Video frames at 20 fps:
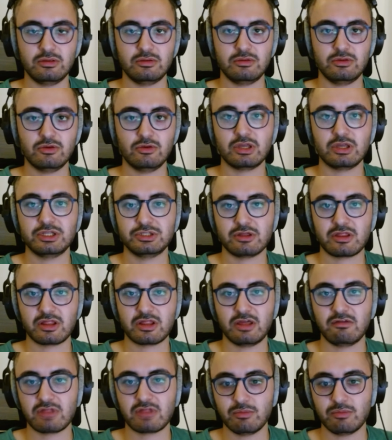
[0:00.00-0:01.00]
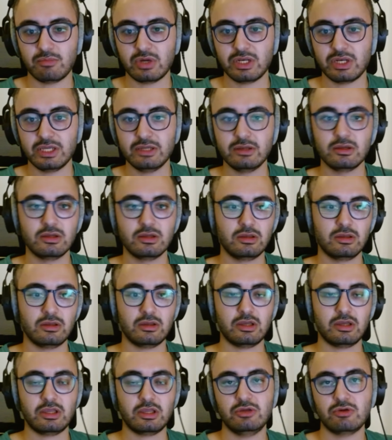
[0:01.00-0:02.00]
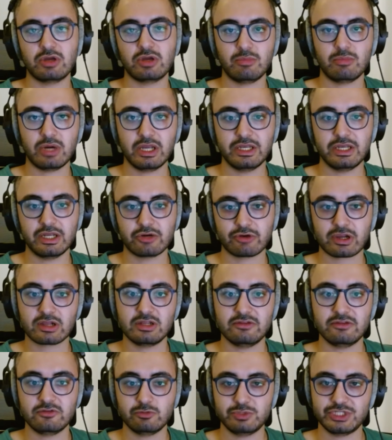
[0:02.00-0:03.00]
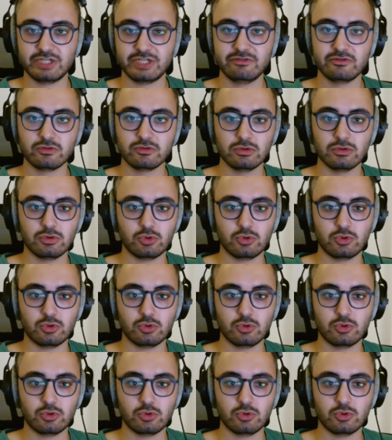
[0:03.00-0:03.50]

you can just save some money and you can buy directly from Jinful,